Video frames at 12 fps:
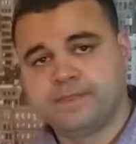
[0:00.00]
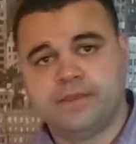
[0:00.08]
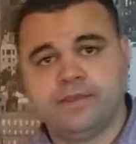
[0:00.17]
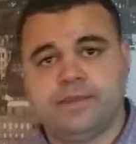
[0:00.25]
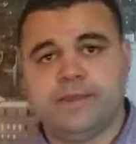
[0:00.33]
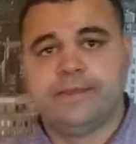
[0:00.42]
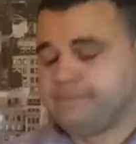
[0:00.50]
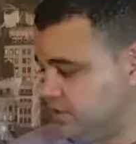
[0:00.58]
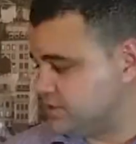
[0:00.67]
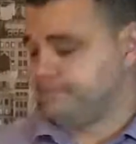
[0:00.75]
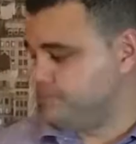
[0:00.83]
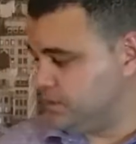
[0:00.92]
Dining.
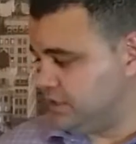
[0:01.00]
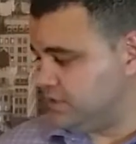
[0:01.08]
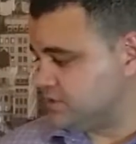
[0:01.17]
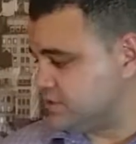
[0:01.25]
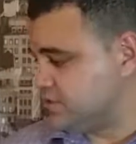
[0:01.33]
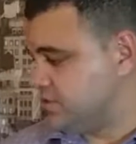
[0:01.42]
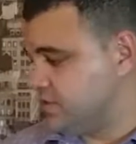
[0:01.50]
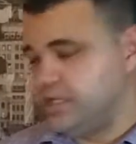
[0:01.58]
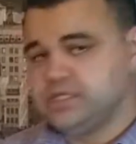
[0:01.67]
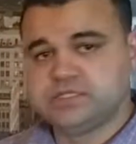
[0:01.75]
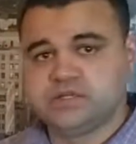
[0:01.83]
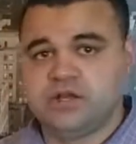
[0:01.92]
What else?
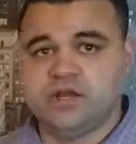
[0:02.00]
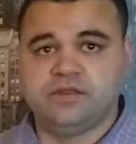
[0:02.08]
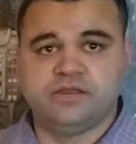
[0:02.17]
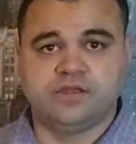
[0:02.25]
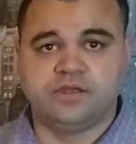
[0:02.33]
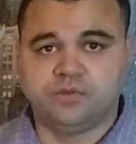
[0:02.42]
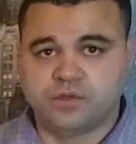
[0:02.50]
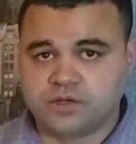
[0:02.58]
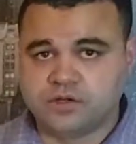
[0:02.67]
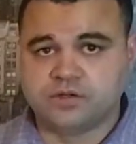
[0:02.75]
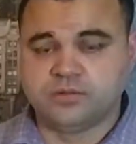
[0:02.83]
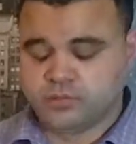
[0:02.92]
Insert anything. You
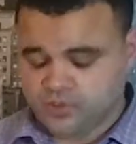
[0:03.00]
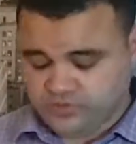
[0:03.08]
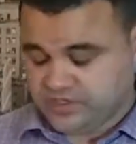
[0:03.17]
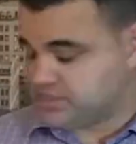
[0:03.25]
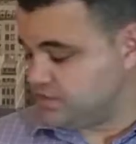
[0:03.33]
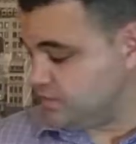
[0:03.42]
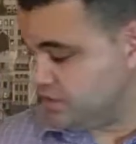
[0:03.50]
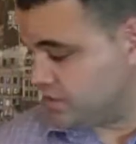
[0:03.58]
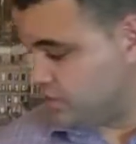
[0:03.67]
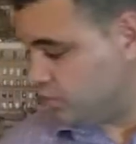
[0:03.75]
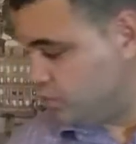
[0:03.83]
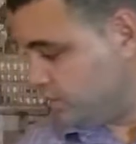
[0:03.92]
want to go to the movies, you
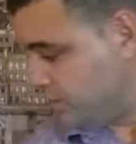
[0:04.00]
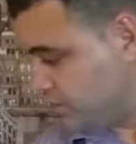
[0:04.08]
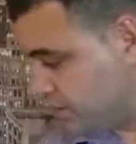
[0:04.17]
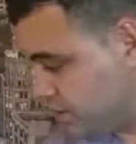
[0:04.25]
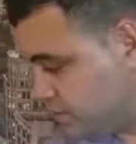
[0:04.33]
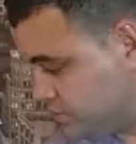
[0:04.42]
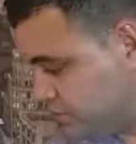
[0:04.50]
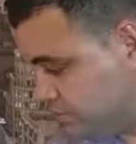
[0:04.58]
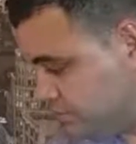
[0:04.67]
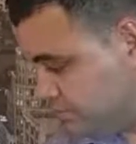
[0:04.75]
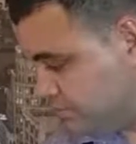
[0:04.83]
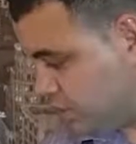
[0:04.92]
want to go, ooh, you want to go
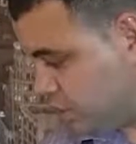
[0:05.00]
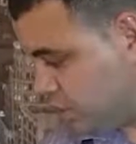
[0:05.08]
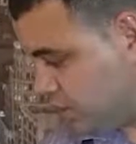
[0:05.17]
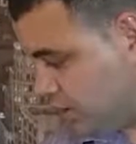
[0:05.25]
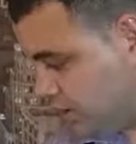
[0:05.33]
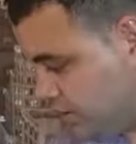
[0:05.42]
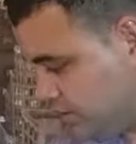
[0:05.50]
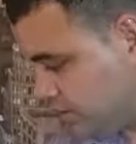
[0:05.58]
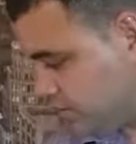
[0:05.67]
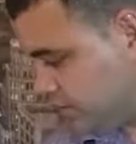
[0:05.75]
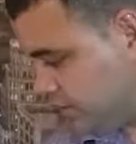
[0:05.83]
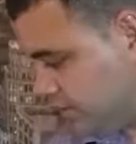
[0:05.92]
to the mall,
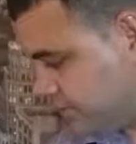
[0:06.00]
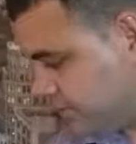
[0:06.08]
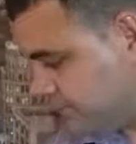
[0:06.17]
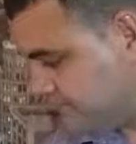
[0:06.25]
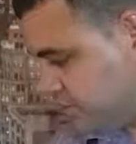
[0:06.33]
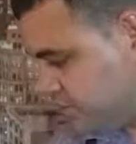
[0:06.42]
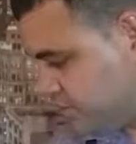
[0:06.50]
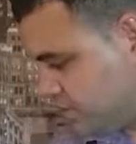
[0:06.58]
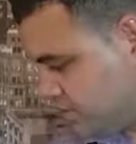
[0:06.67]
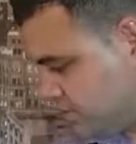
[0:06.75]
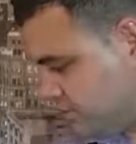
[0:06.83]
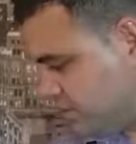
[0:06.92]
don't you? I know you
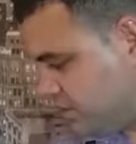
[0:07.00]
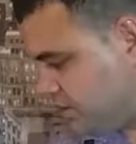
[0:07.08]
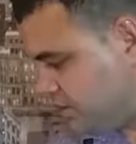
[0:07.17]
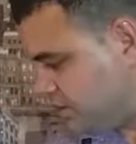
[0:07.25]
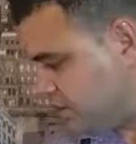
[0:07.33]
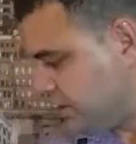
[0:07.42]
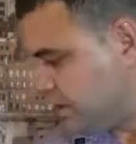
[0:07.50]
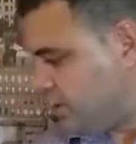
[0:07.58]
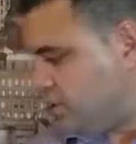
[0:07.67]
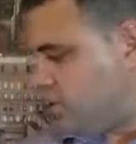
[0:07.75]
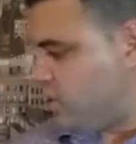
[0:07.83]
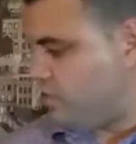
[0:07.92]
want to go to the mall.
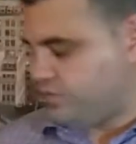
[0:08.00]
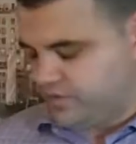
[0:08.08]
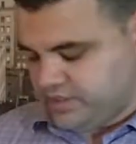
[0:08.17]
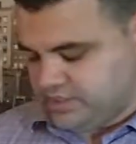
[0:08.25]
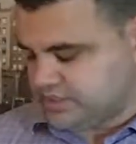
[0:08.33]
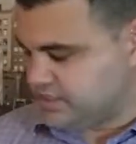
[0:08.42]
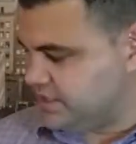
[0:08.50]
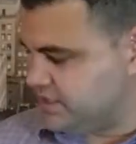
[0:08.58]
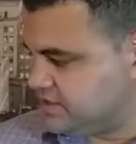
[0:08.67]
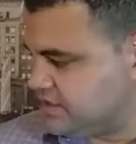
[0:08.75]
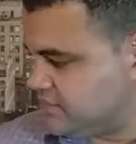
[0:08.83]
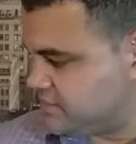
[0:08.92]
All these
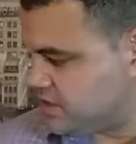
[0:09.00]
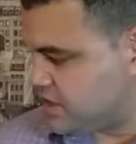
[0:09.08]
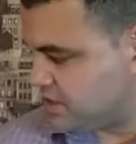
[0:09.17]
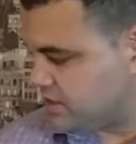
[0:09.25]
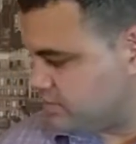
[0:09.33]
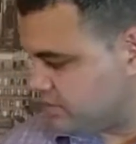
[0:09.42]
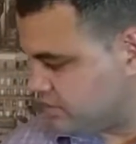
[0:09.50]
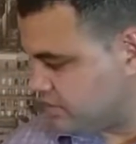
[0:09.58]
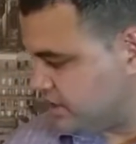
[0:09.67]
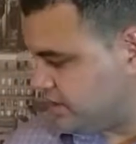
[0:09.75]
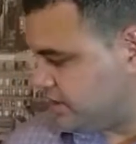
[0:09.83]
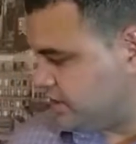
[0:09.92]
things that I'm talking
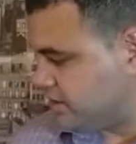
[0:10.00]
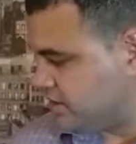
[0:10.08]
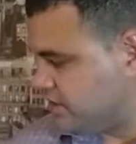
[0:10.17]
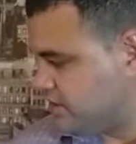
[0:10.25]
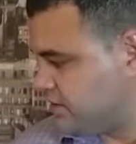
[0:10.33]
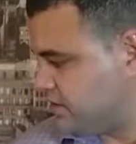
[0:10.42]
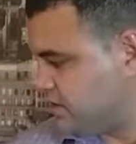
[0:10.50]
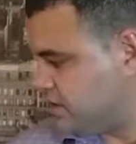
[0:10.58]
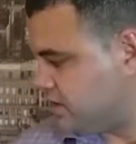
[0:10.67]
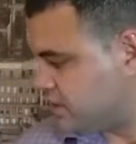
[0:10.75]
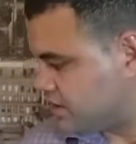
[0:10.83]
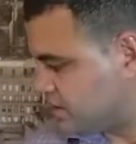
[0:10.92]
about right here
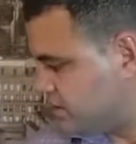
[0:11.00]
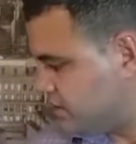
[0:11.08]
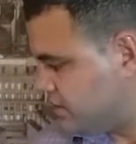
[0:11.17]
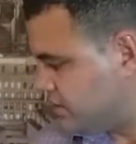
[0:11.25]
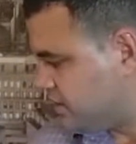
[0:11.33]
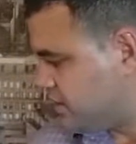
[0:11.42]
are